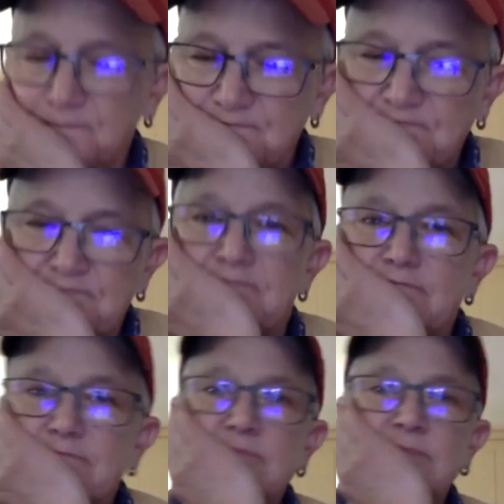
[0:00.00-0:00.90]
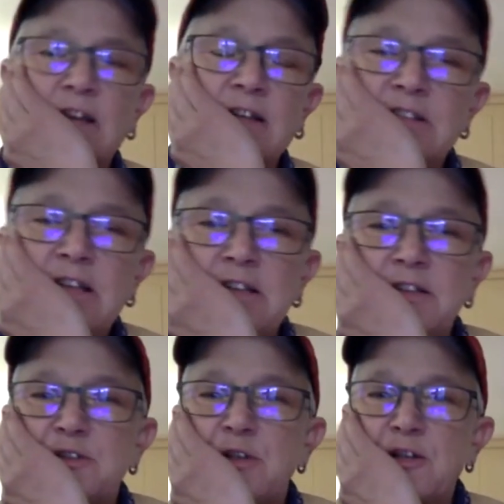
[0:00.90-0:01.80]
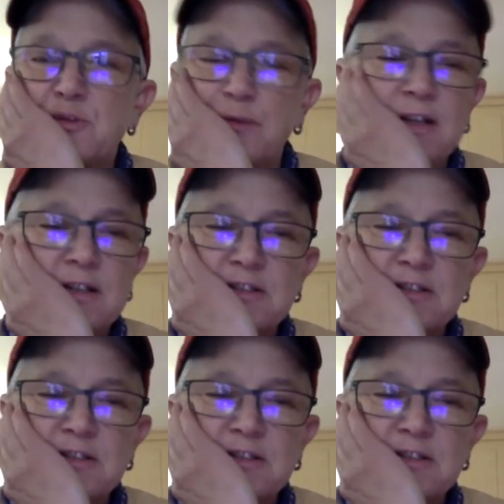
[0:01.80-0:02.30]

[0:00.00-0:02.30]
Yeah and okay. digging the, and draining the